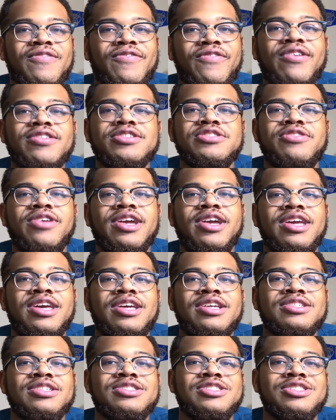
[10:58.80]

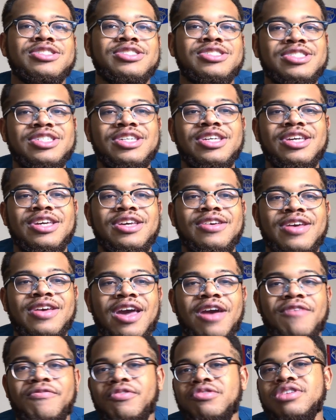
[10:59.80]
frustrating to see
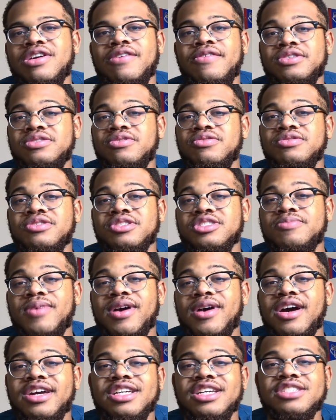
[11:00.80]
F1 drivers lose a
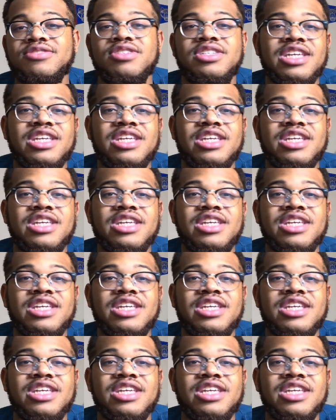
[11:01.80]
spot because you